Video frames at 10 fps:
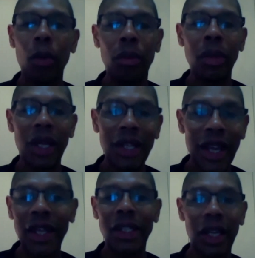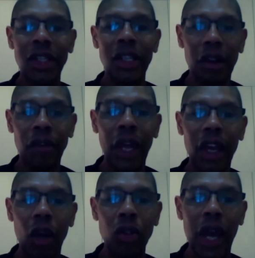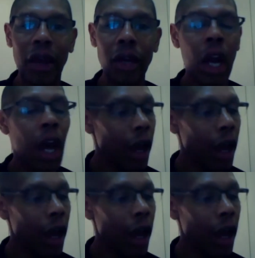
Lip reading: up next season if they go down.